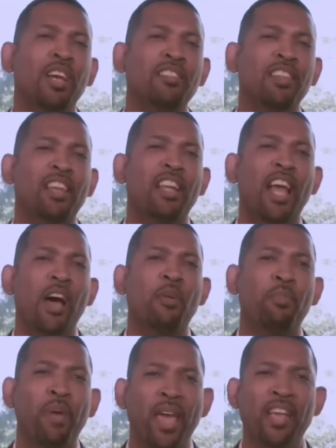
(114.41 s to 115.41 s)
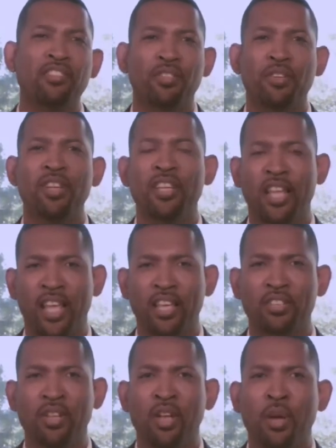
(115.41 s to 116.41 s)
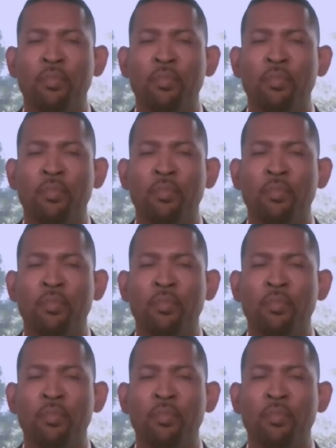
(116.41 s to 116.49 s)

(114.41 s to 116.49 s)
not take it out past 30 days,